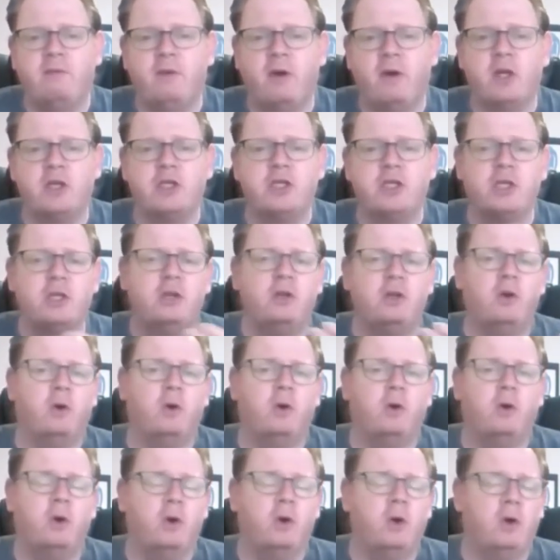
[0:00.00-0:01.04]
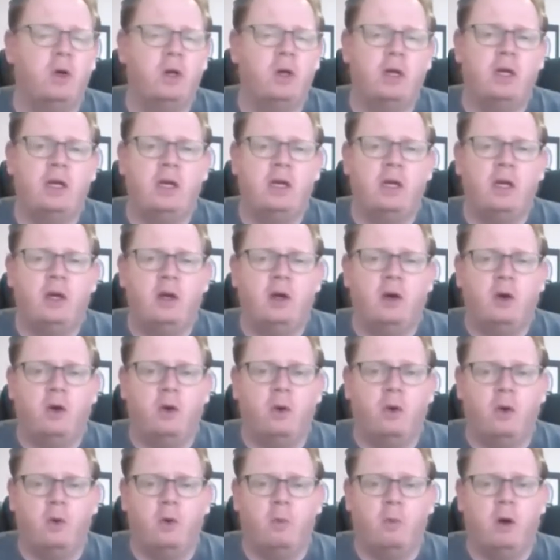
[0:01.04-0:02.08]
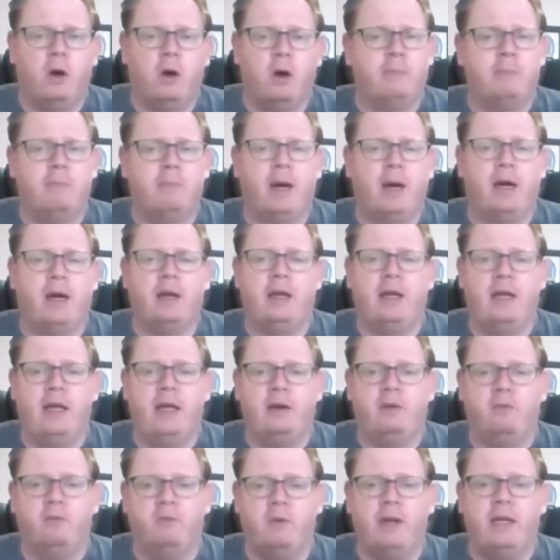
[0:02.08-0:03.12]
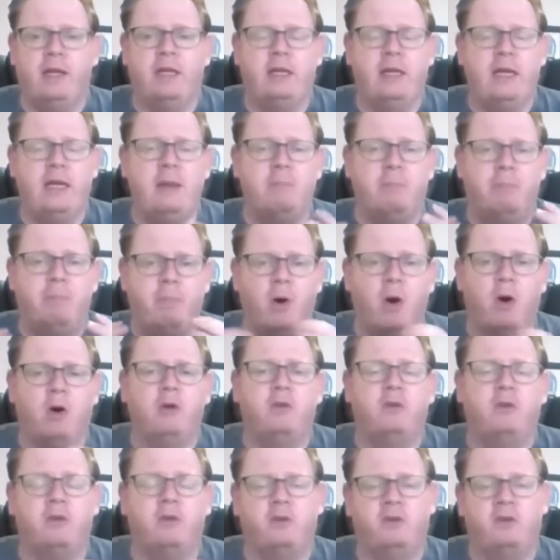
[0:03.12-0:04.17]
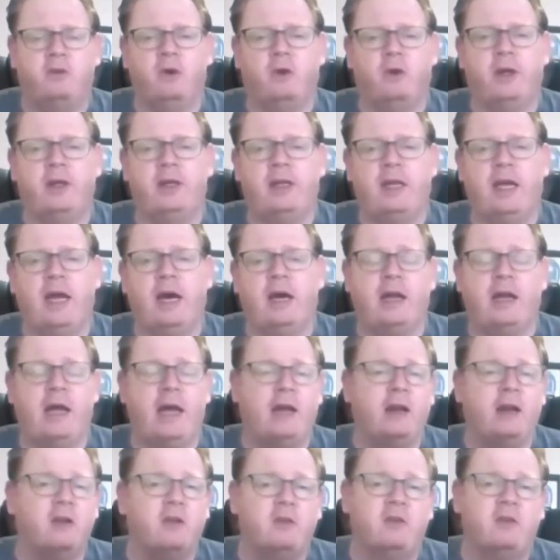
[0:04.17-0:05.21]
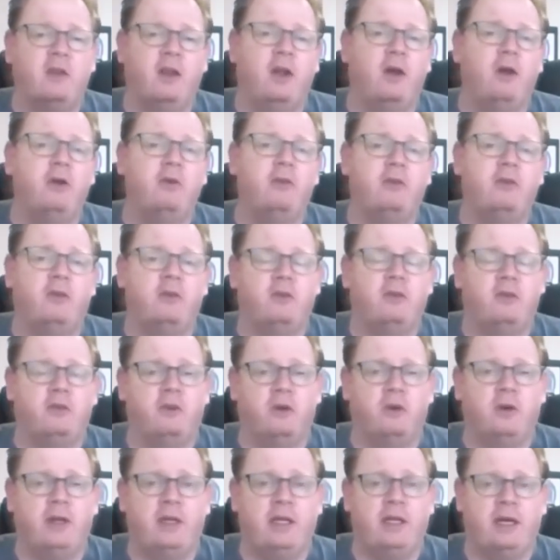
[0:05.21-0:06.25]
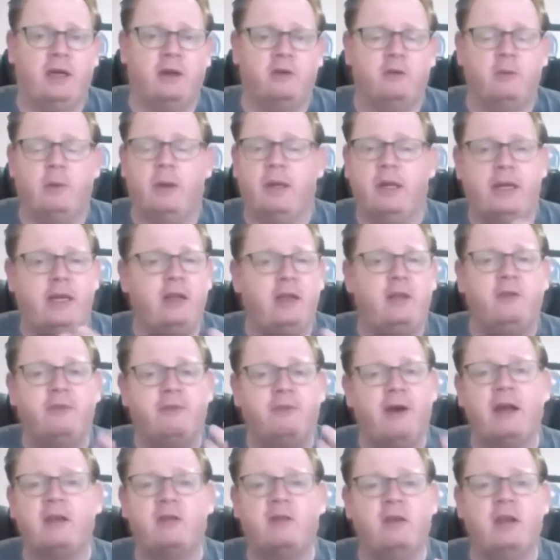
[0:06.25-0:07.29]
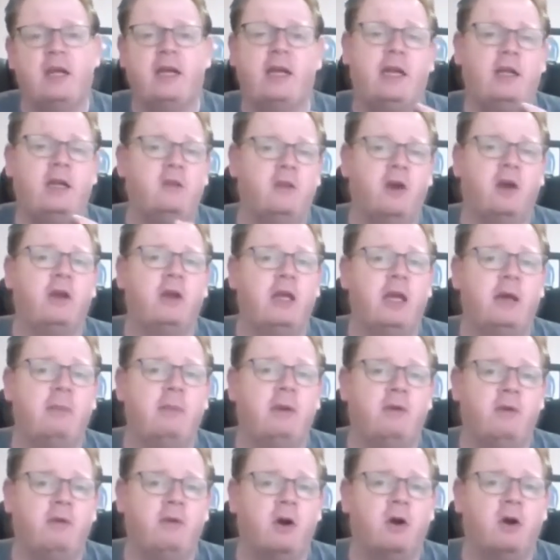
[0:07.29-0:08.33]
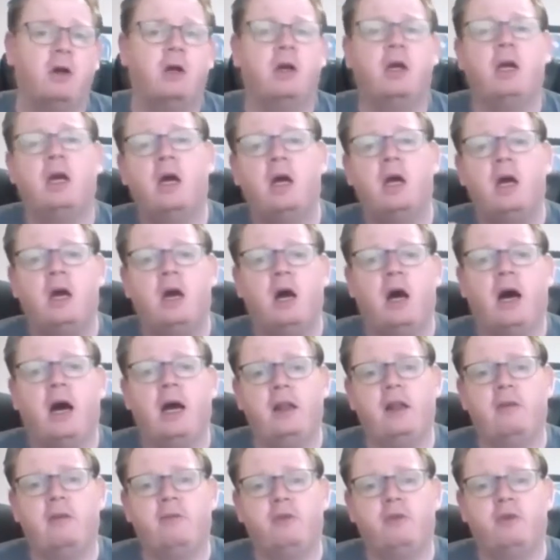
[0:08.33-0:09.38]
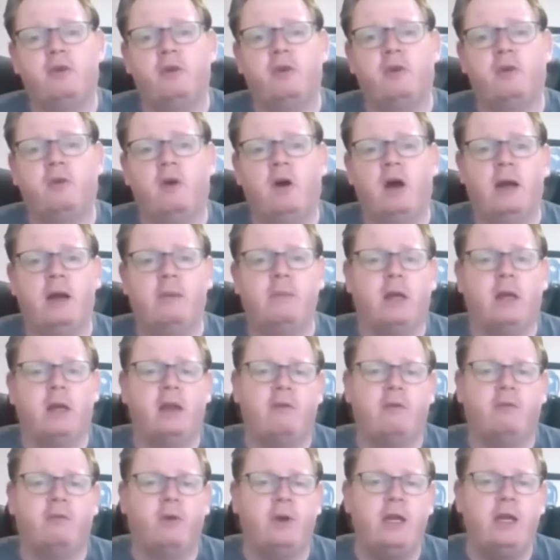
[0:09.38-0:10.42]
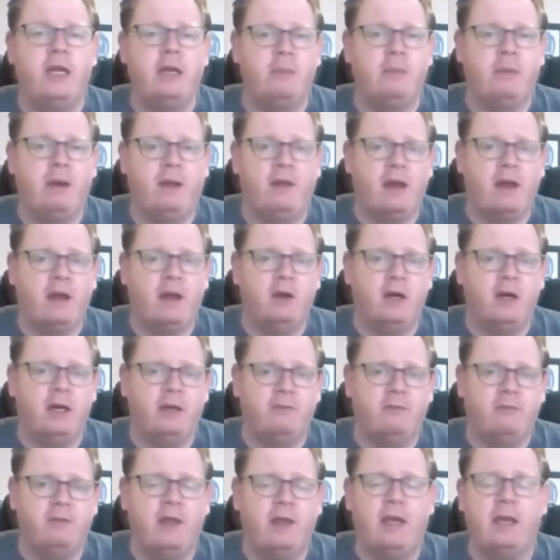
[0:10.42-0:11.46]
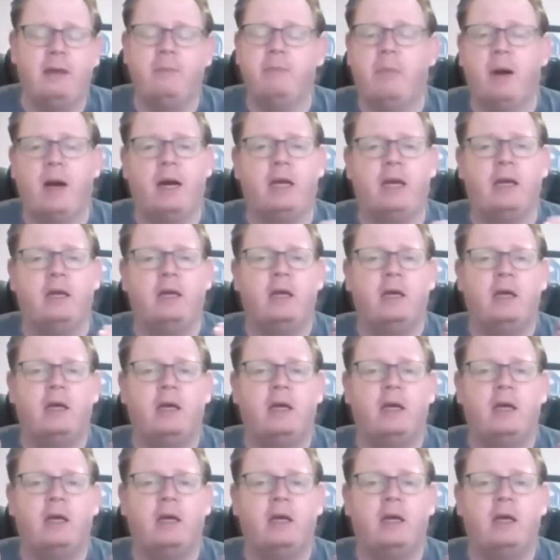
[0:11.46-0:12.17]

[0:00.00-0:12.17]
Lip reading: version or what, but it really bogs the story down and it slows the story down as well. It is fascinating, don't get me wrong. I love true crime, I love reading about that kind of thing, but